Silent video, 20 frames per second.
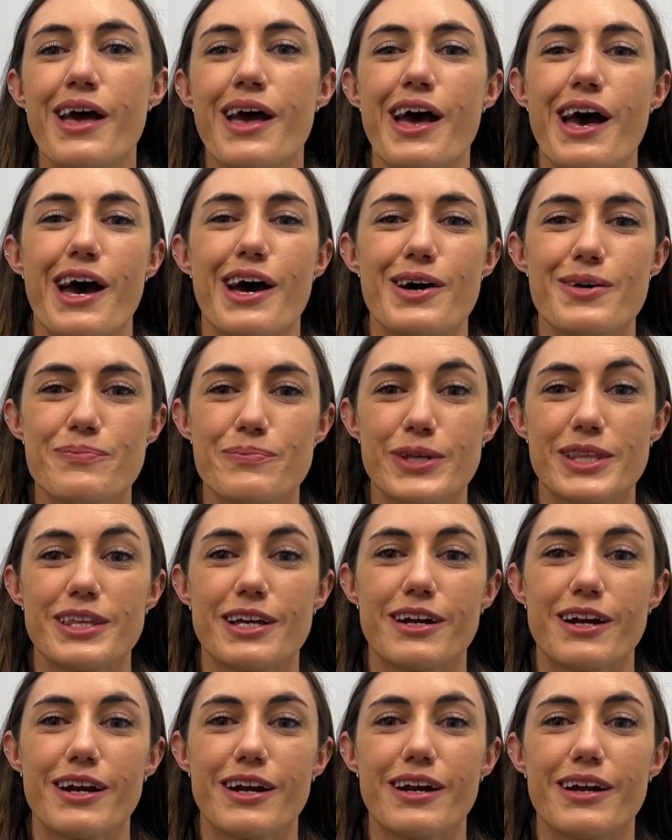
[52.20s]
But
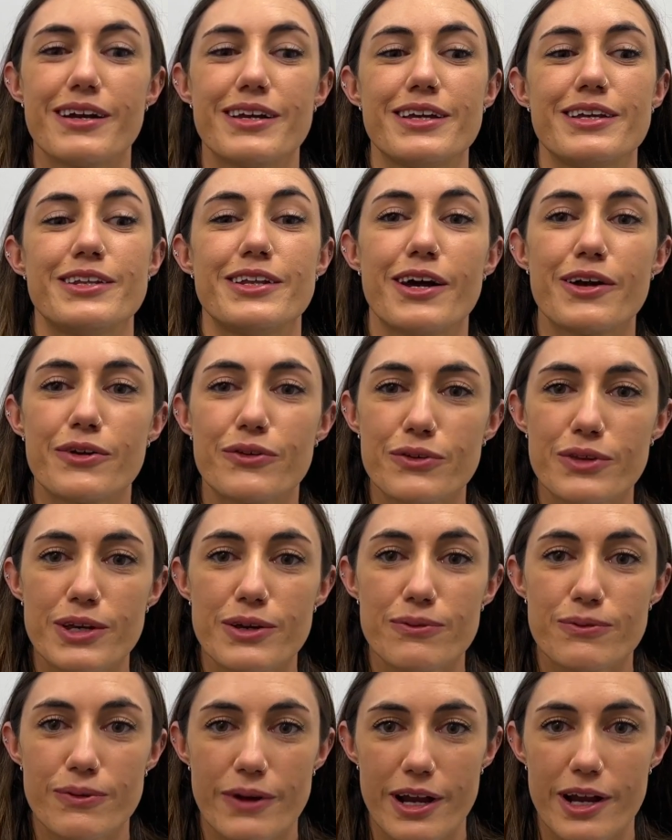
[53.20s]
they're not only
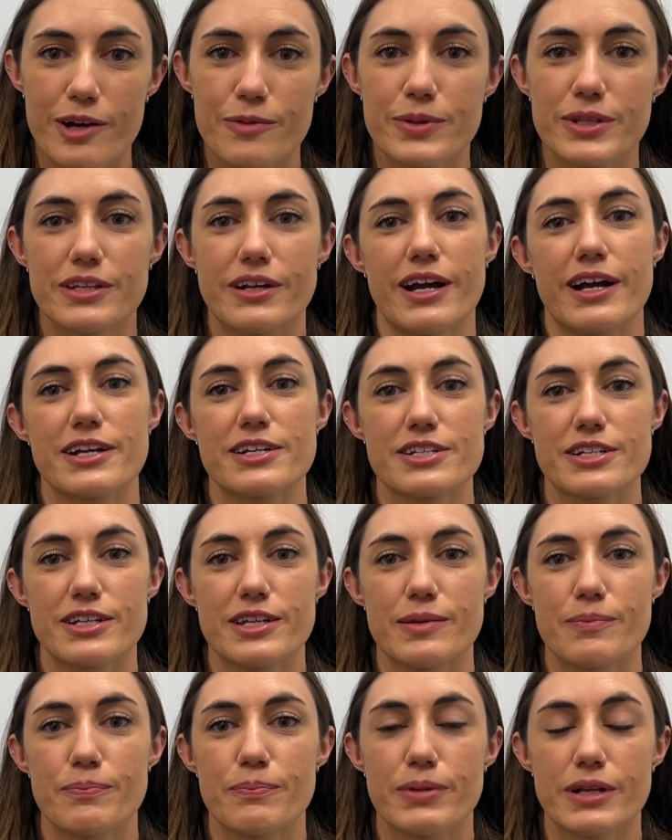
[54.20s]
rare, but they're
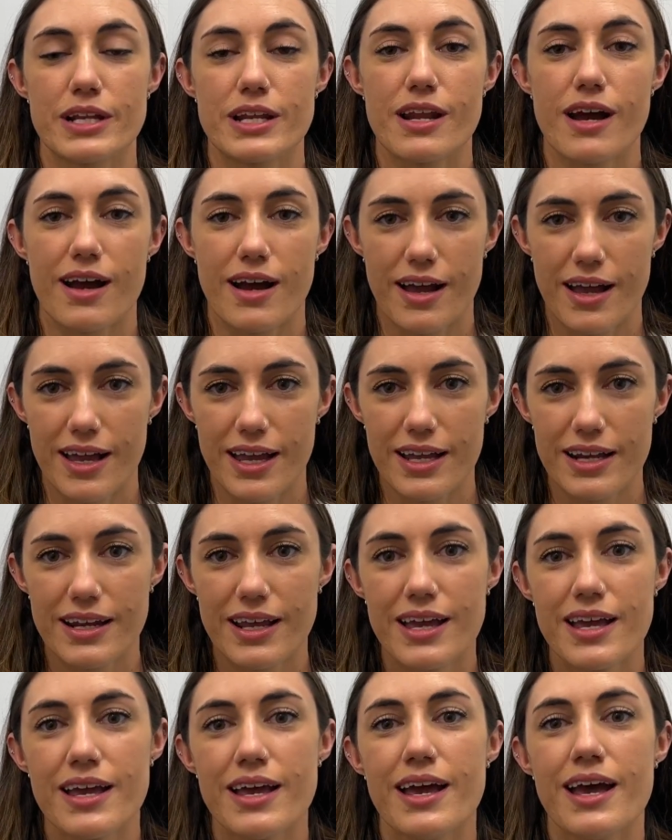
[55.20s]
actually benign.
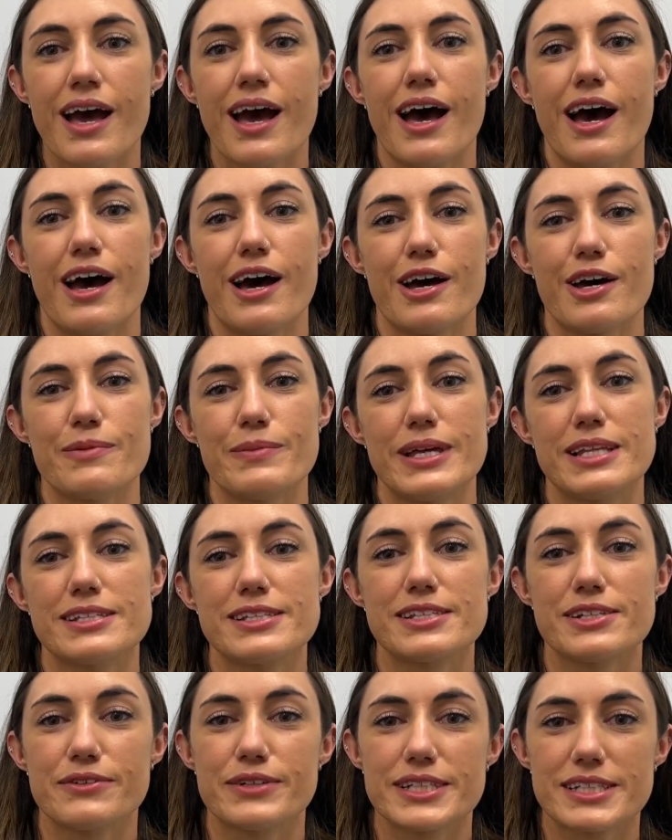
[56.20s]
And
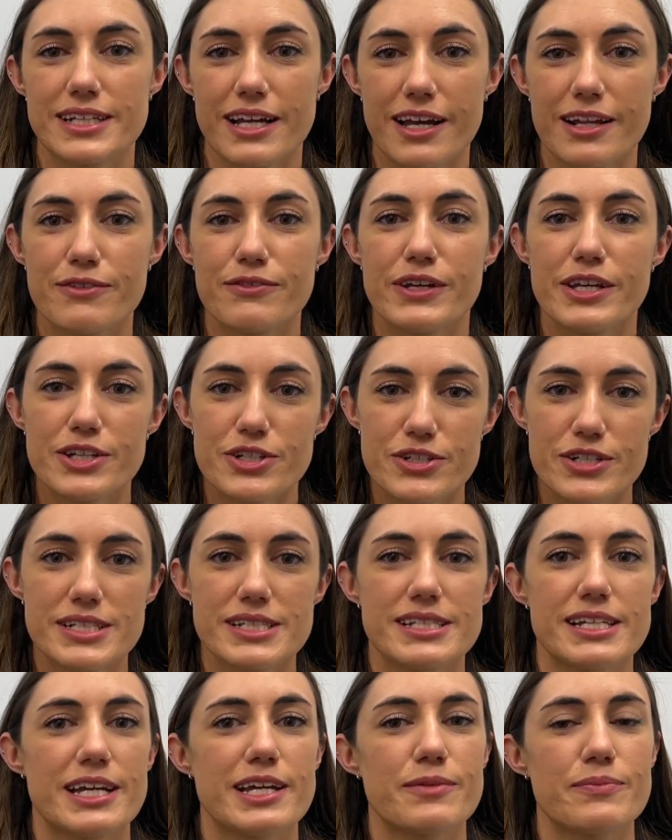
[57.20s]
so it's kind of
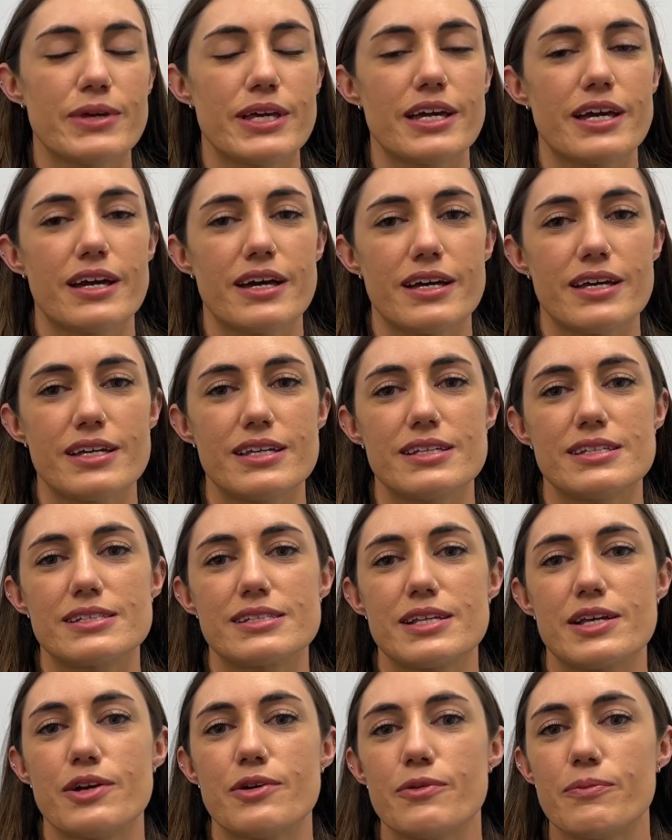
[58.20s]
interesting
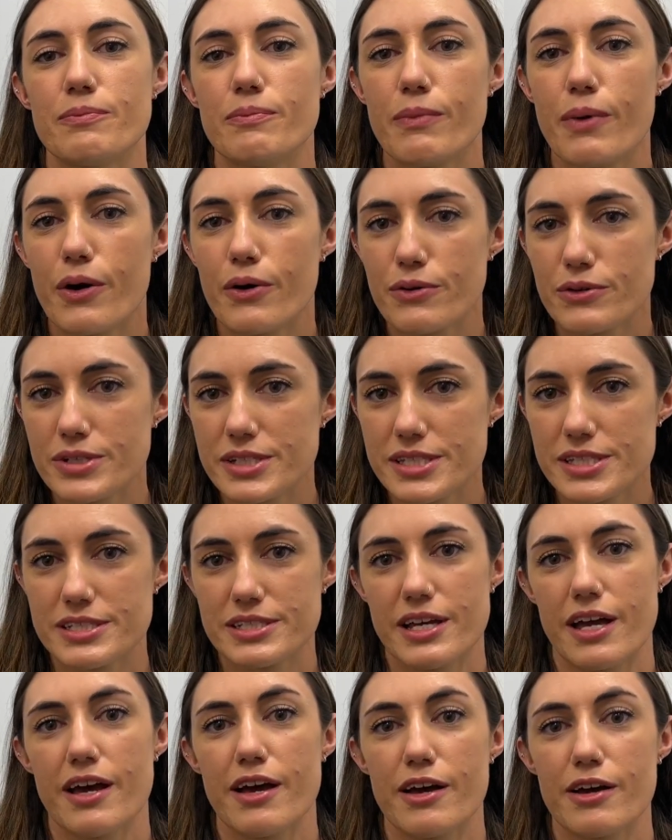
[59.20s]
because most
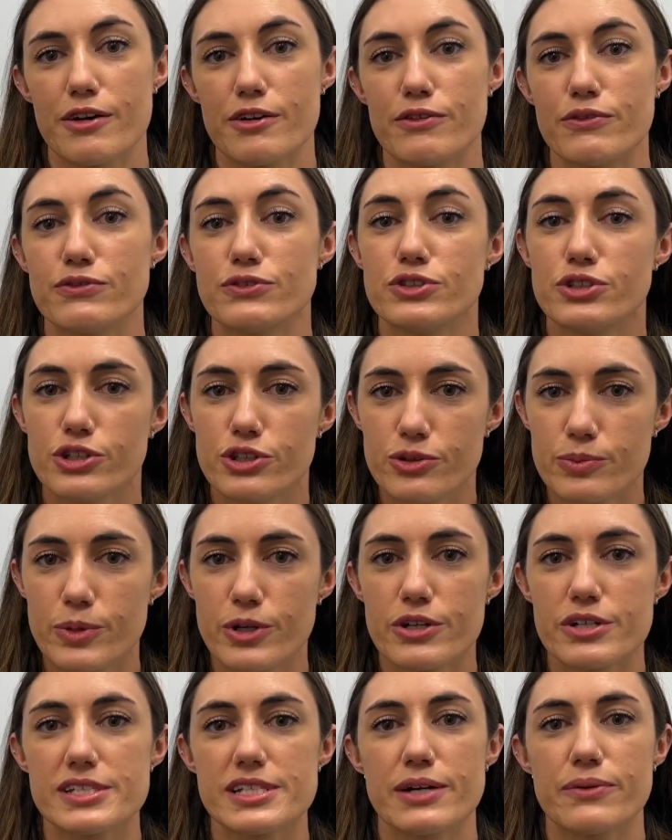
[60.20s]
of
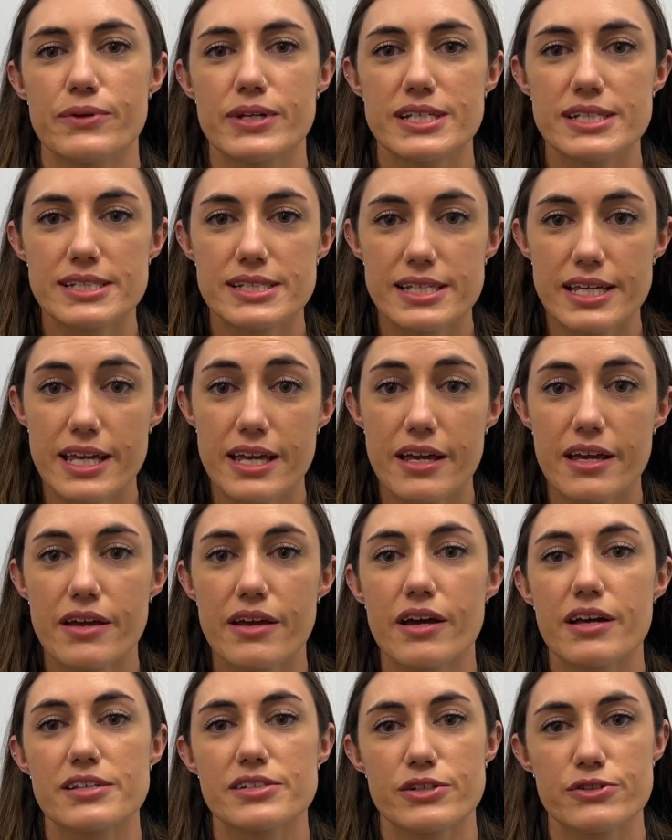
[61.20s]
tumors that we see
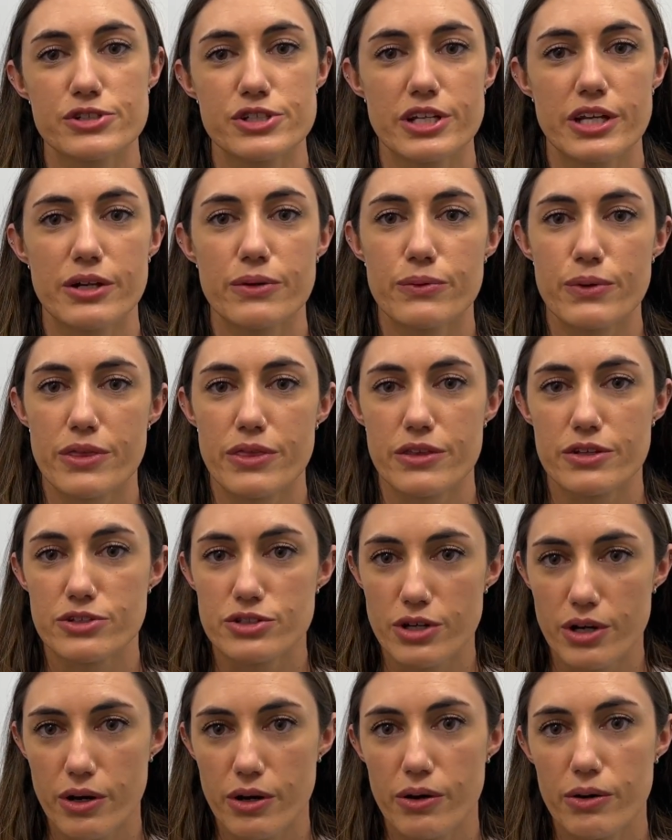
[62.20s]
associated with the
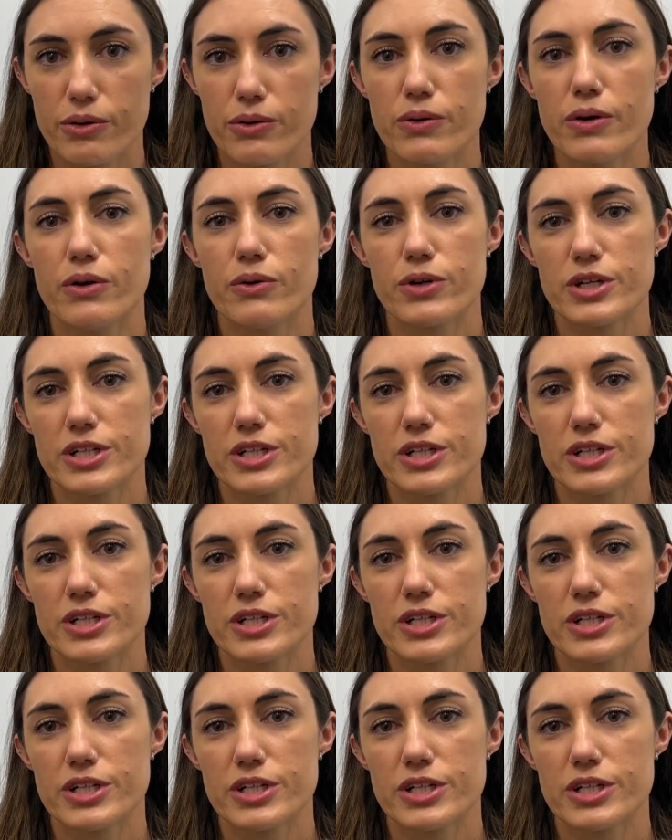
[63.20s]
toe or